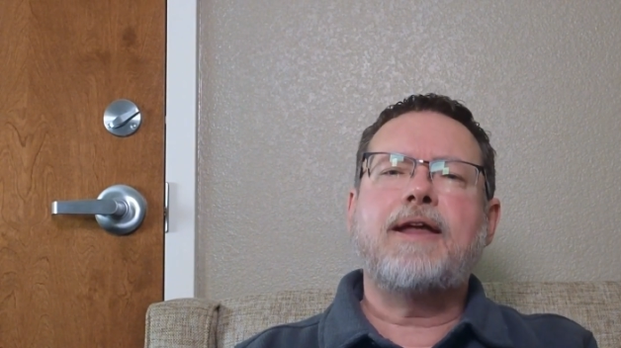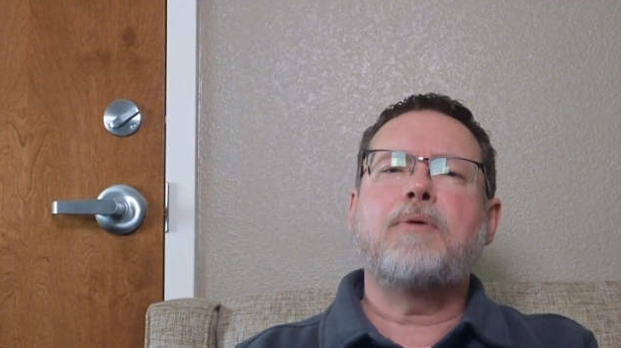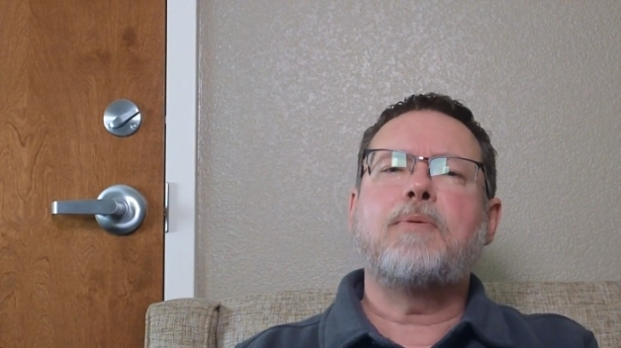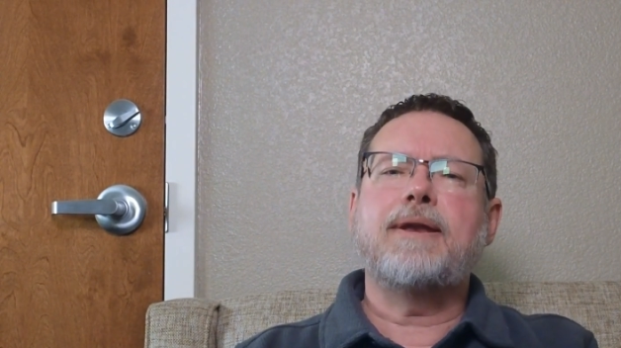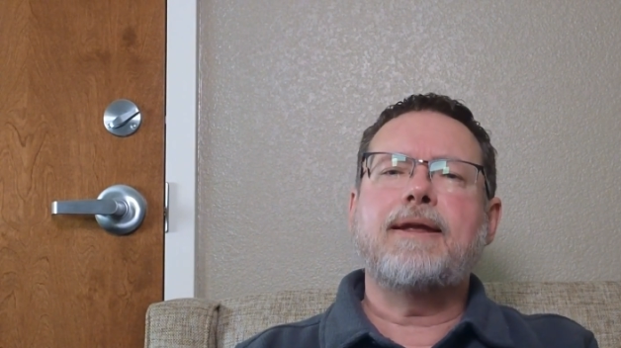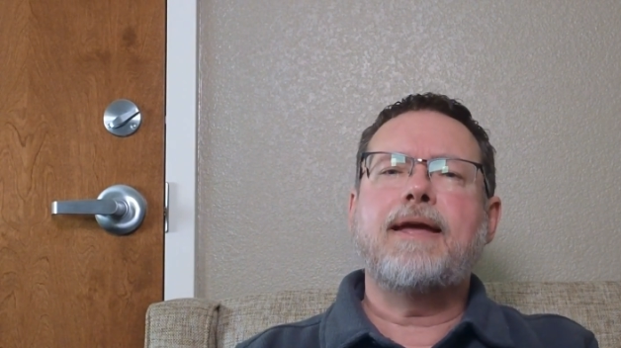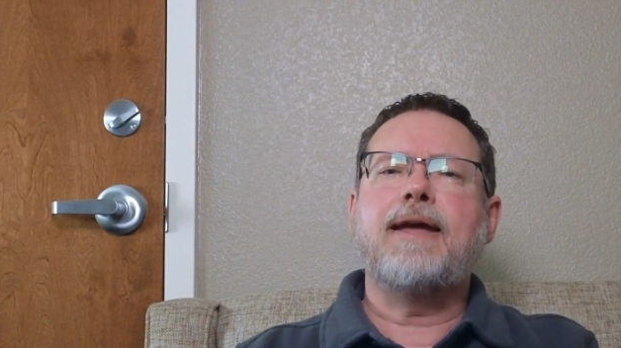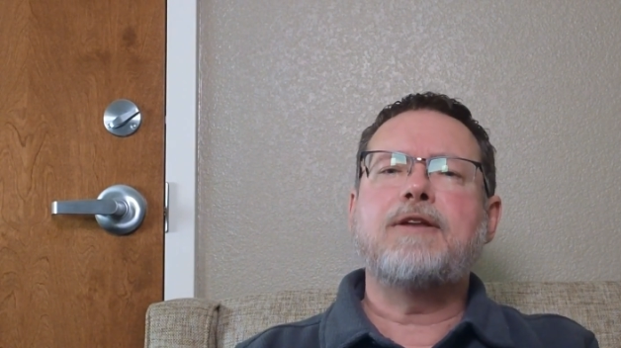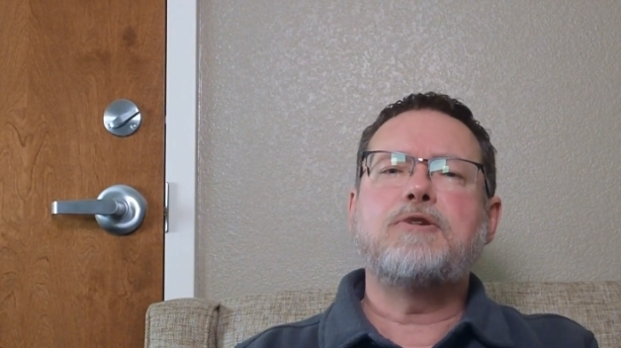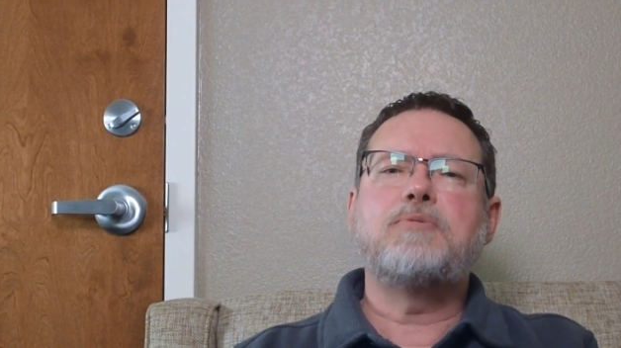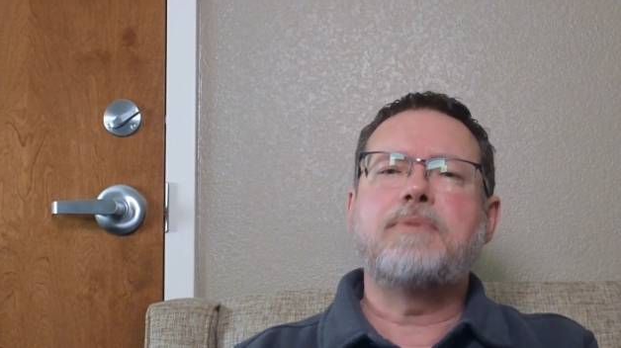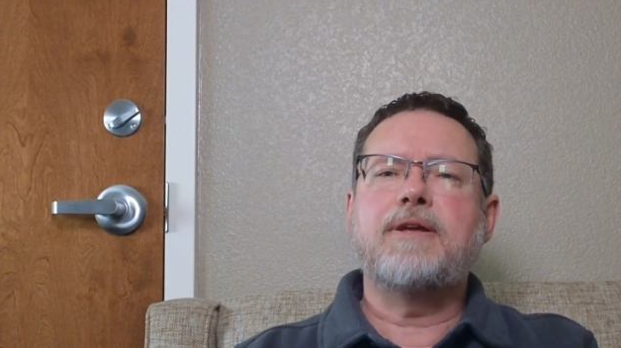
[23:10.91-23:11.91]
to
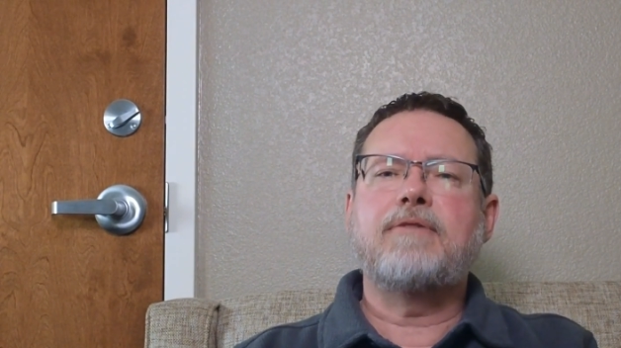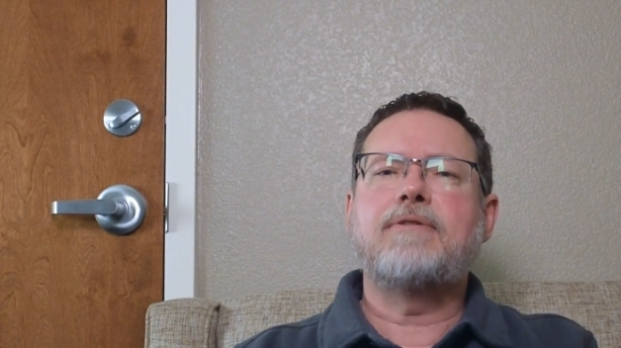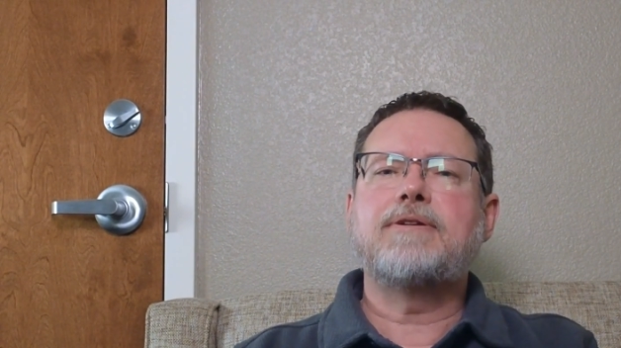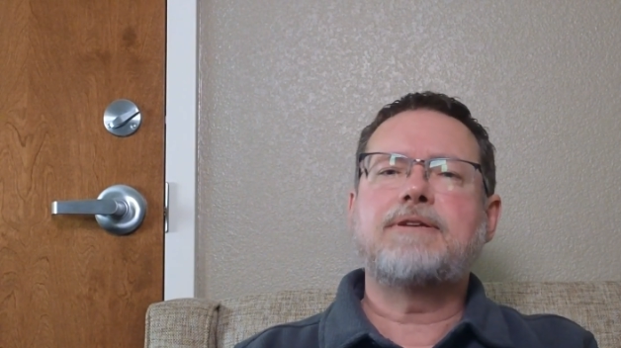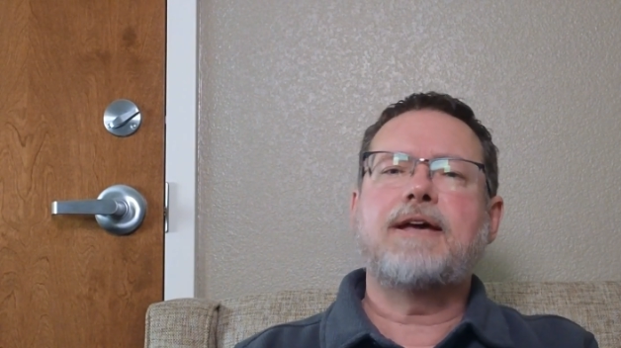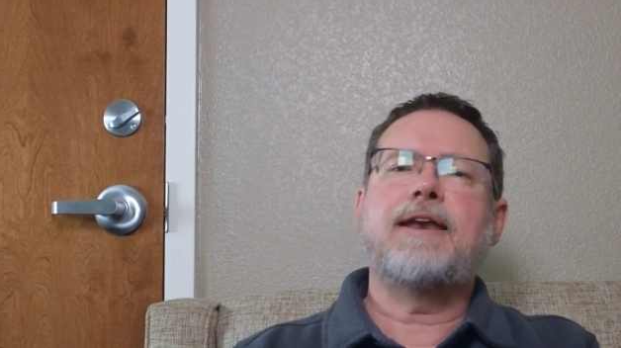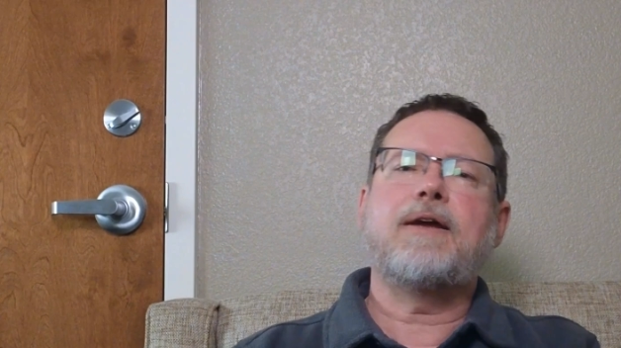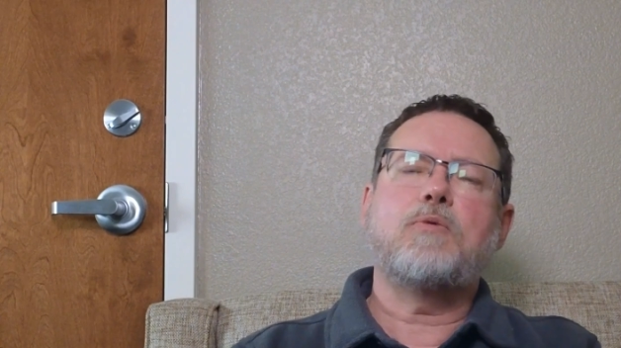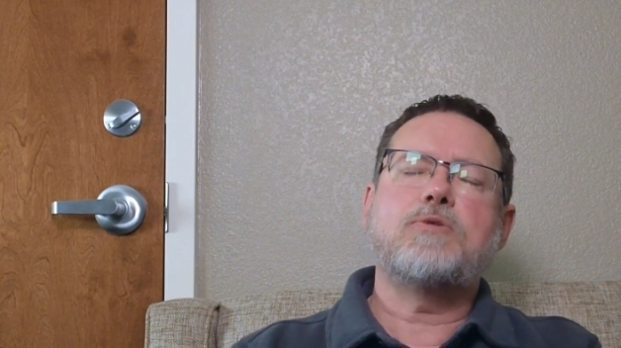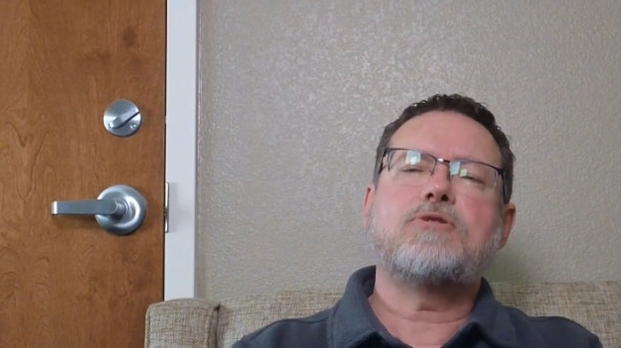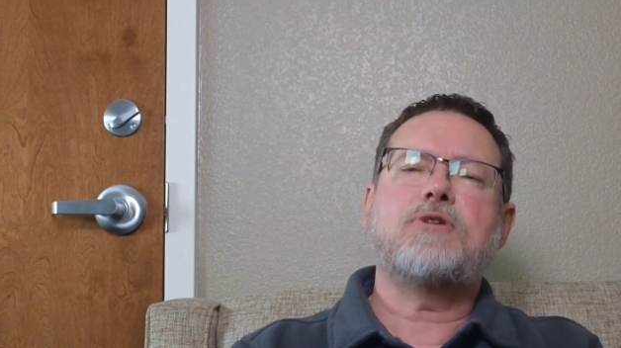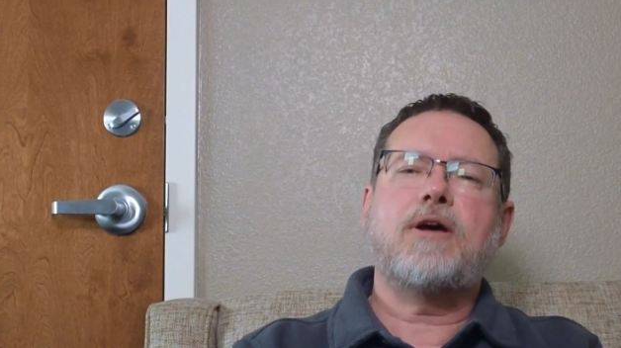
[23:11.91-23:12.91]
engage me in reciting
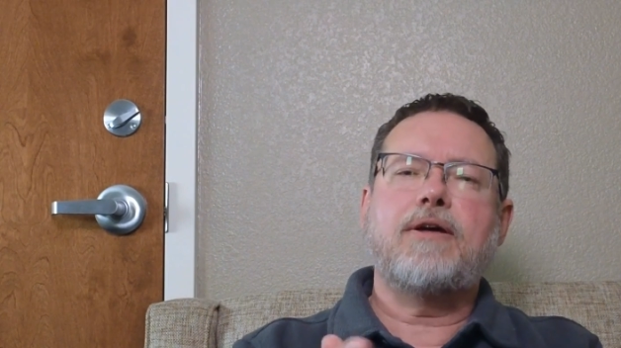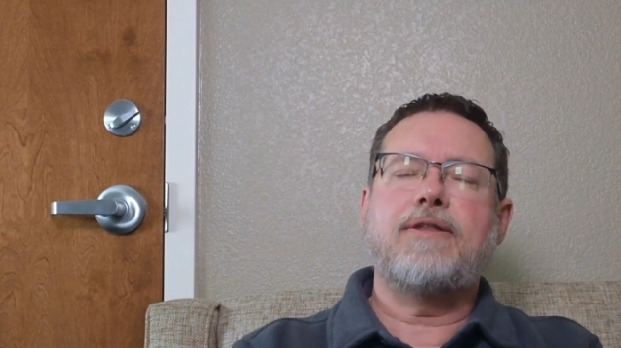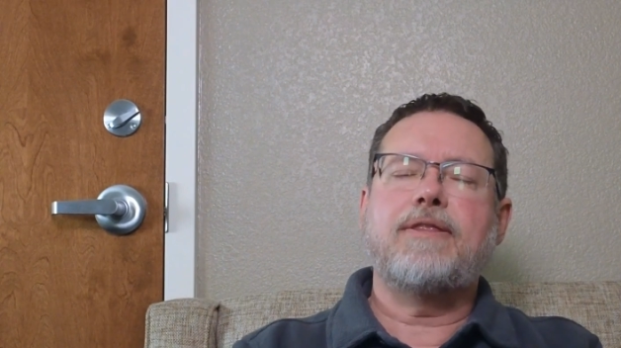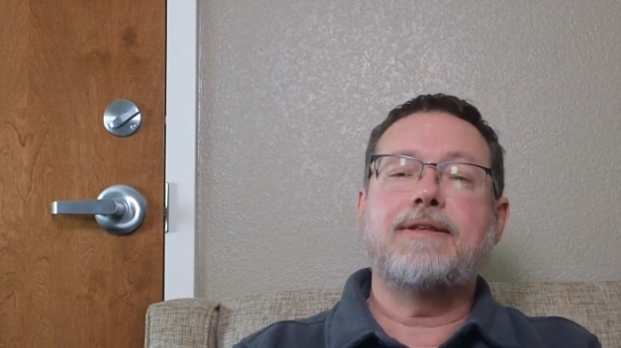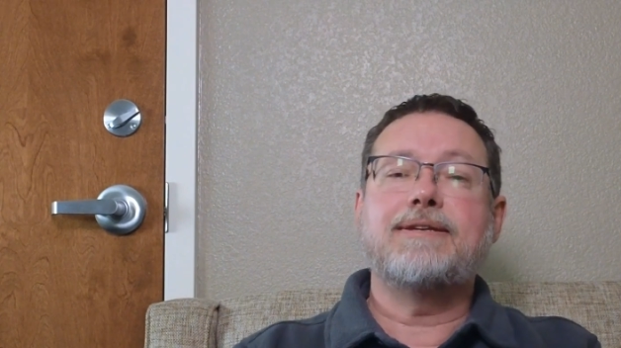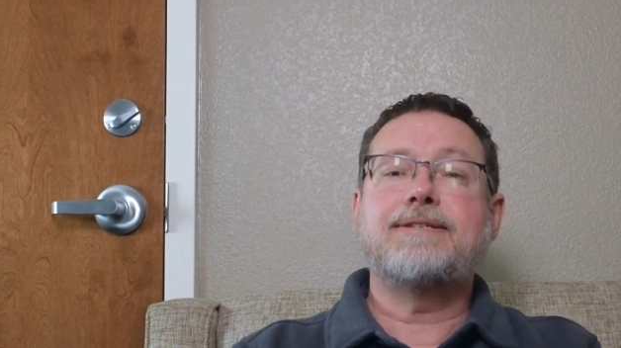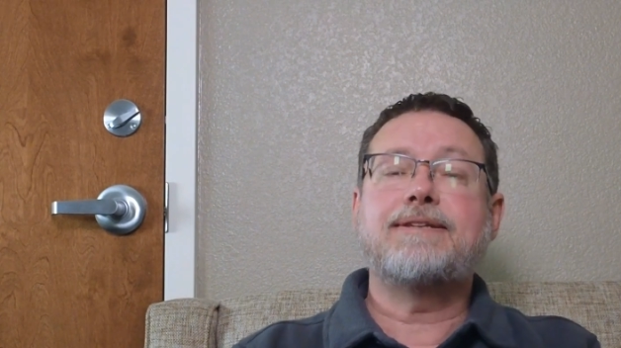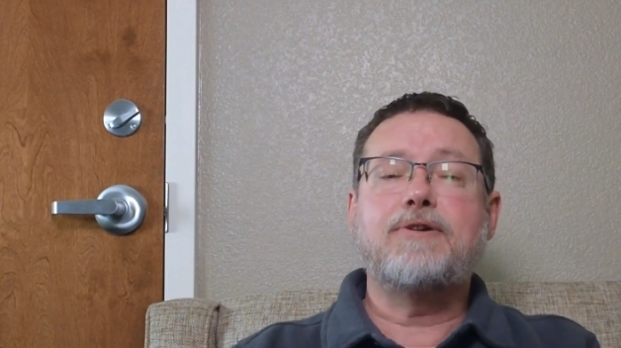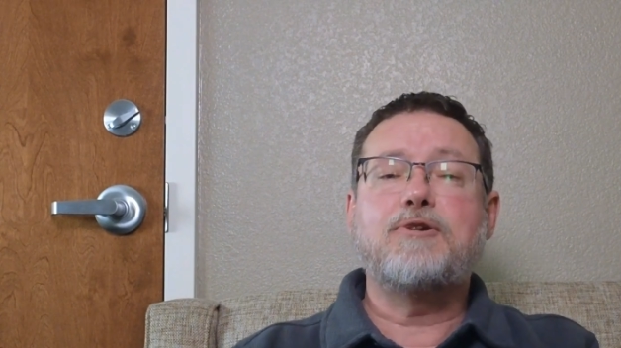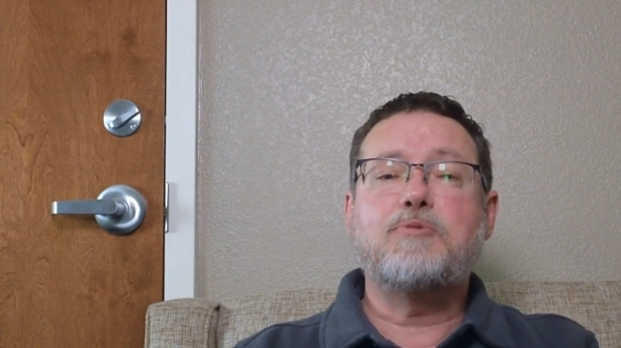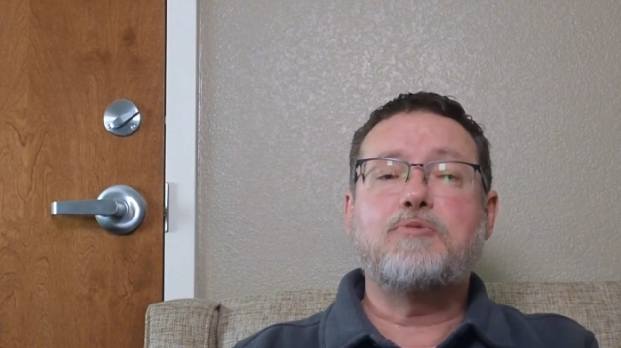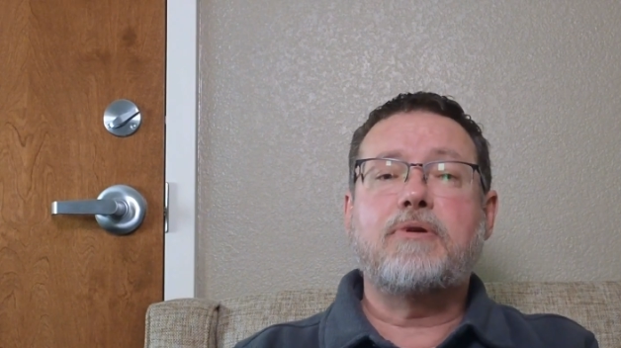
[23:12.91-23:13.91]
what's called the
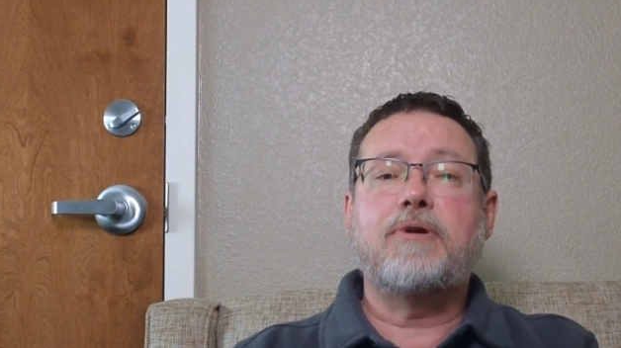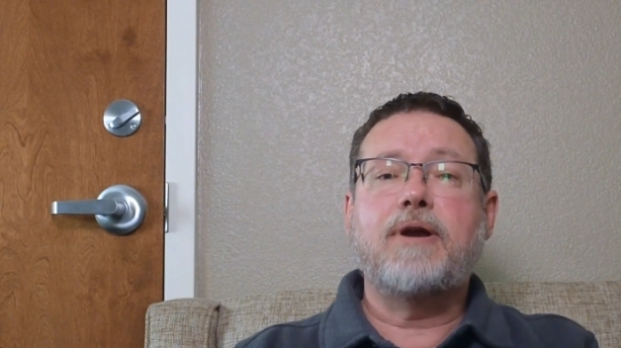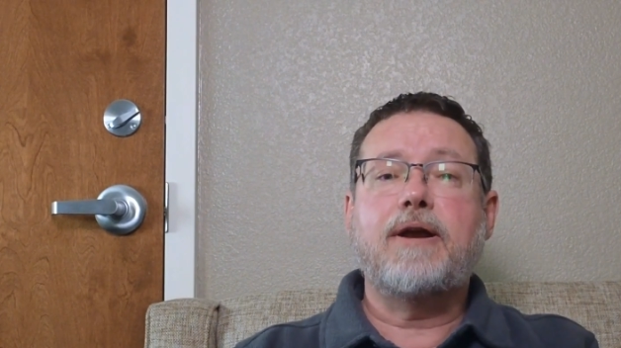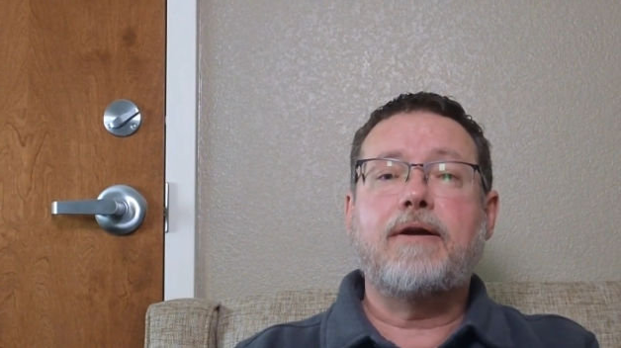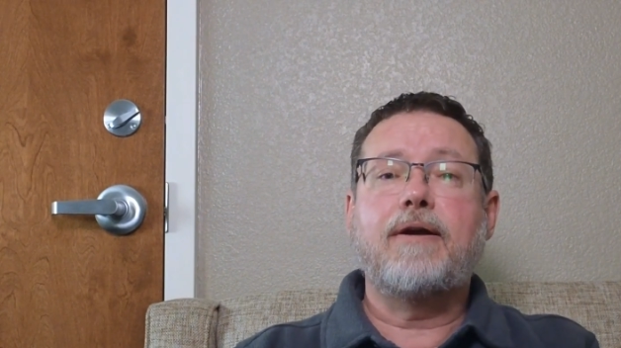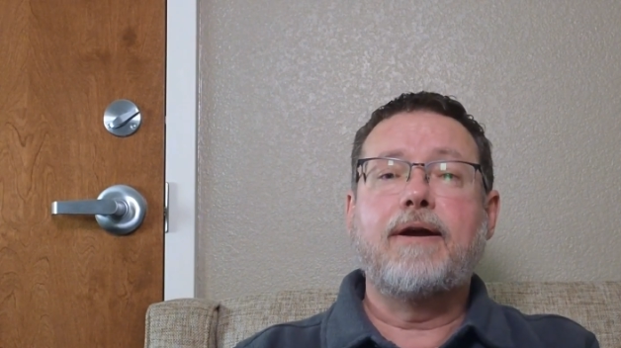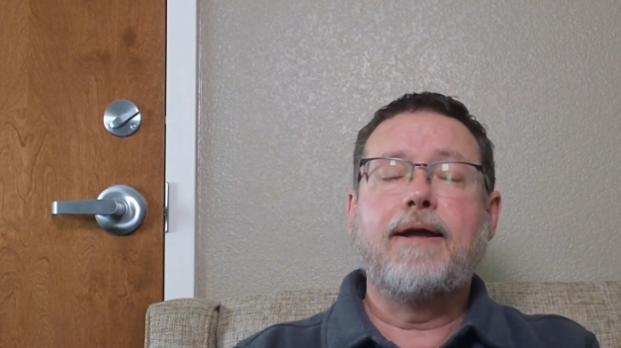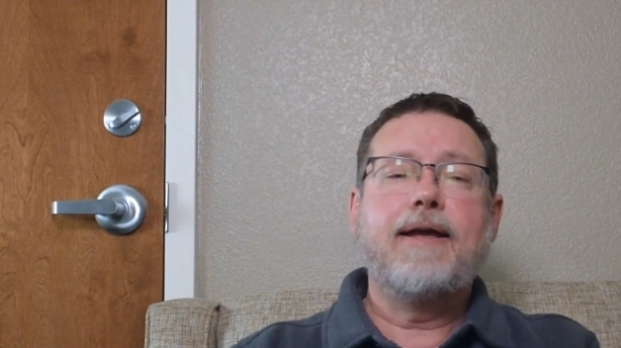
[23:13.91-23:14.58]
sinner's prayer.